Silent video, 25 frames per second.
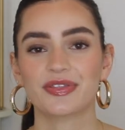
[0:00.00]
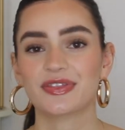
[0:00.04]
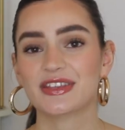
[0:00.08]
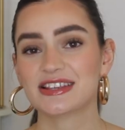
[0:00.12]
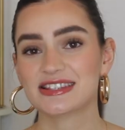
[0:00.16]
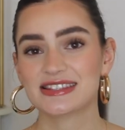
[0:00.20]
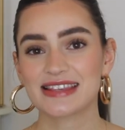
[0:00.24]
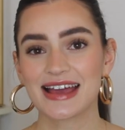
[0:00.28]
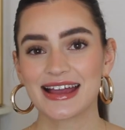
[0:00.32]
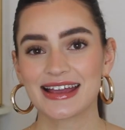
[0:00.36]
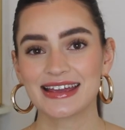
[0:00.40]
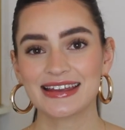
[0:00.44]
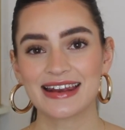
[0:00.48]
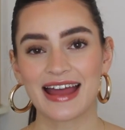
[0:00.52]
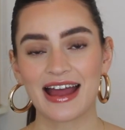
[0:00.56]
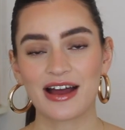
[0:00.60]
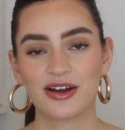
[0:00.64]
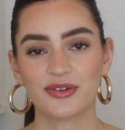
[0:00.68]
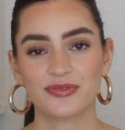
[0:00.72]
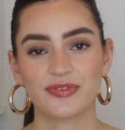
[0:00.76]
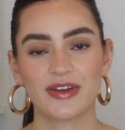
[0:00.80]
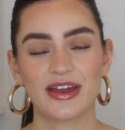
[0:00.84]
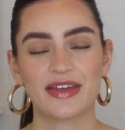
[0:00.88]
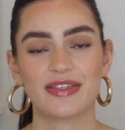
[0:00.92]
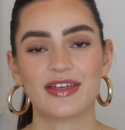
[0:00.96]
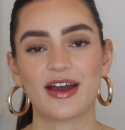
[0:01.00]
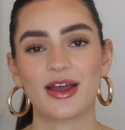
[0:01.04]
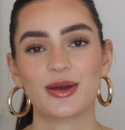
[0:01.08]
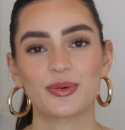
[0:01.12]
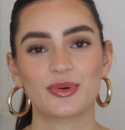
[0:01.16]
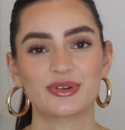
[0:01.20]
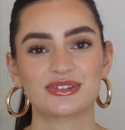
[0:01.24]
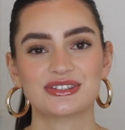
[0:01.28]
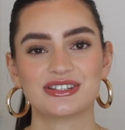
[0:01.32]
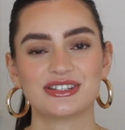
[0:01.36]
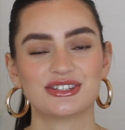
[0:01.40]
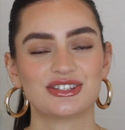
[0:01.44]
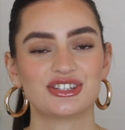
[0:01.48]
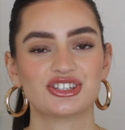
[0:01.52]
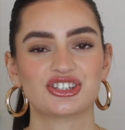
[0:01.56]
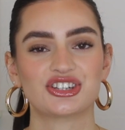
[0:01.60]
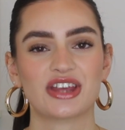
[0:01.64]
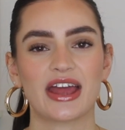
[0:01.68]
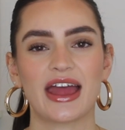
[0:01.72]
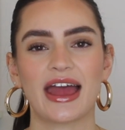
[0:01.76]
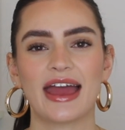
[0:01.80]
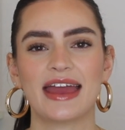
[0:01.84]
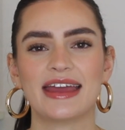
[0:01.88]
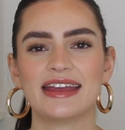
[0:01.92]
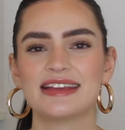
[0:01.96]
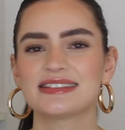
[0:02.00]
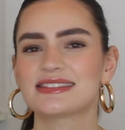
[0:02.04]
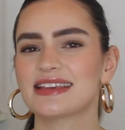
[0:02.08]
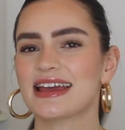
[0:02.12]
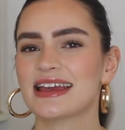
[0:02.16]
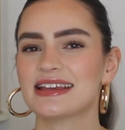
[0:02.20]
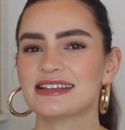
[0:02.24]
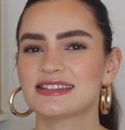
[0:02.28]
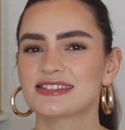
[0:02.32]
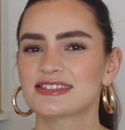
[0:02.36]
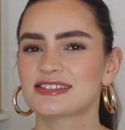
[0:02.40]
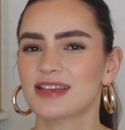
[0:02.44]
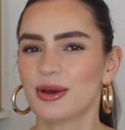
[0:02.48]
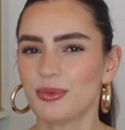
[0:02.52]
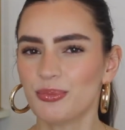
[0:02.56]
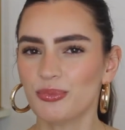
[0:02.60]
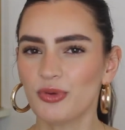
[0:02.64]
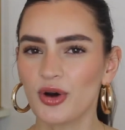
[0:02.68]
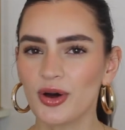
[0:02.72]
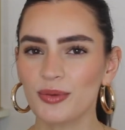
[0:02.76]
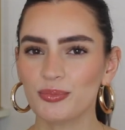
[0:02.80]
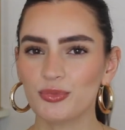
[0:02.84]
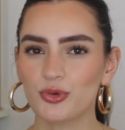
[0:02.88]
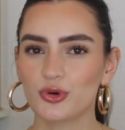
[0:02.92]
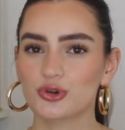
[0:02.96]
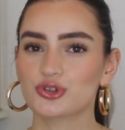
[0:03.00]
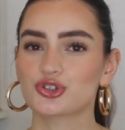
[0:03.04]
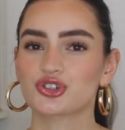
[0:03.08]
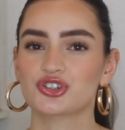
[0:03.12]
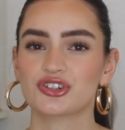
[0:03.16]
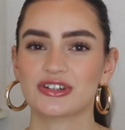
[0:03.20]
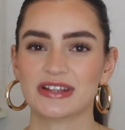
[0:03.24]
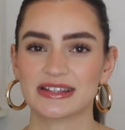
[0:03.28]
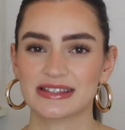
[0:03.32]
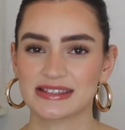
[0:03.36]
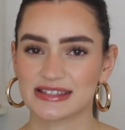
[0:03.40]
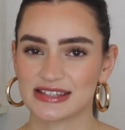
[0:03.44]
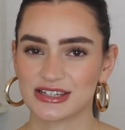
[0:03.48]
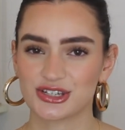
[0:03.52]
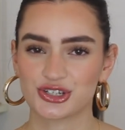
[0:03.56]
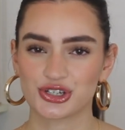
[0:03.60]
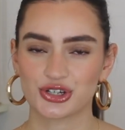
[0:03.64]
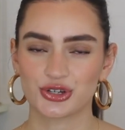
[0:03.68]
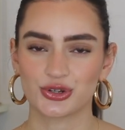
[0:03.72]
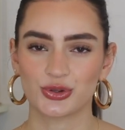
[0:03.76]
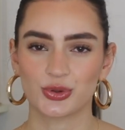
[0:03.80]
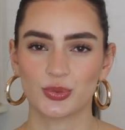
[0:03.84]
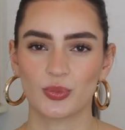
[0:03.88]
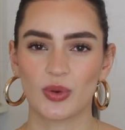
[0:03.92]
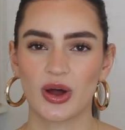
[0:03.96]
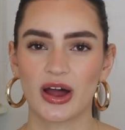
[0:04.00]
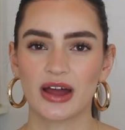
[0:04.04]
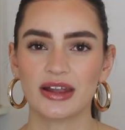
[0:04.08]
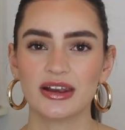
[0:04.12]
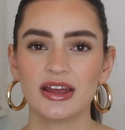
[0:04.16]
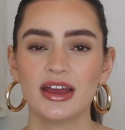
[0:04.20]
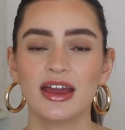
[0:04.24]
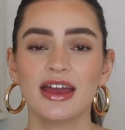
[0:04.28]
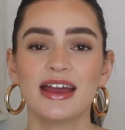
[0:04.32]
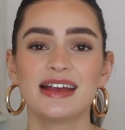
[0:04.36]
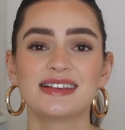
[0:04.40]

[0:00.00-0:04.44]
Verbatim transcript: The second outfit that I wanted to share is a somewhat more transitional one.